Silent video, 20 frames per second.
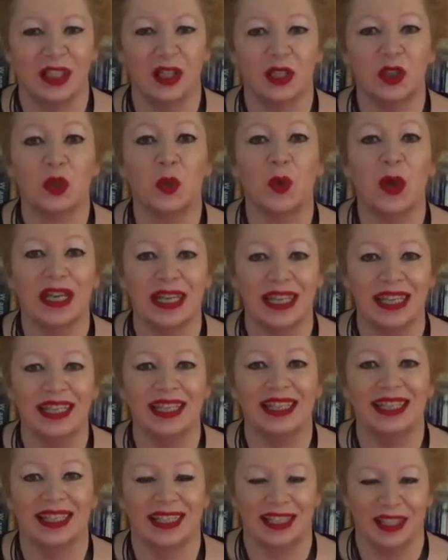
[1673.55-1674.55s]
20
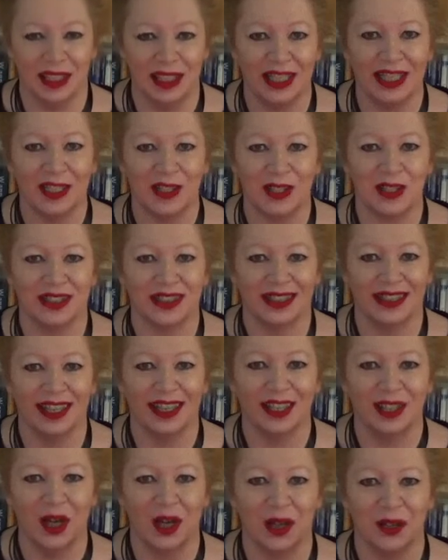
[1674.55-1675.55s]
years
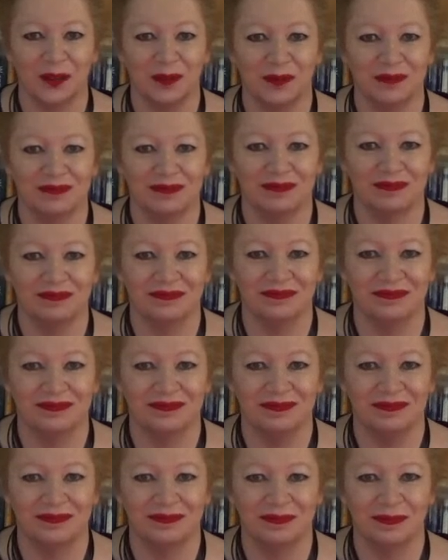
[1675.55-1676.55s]
ago.
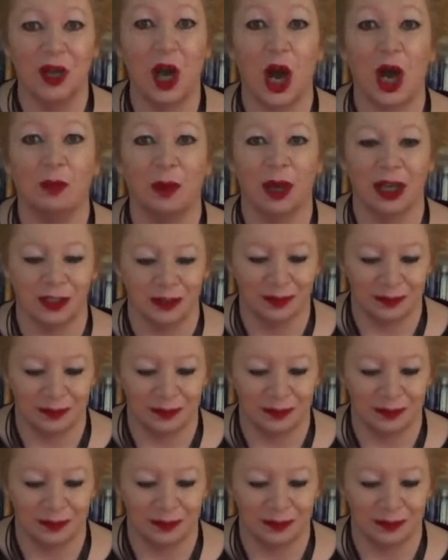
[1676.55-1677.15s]
Hi, Mike.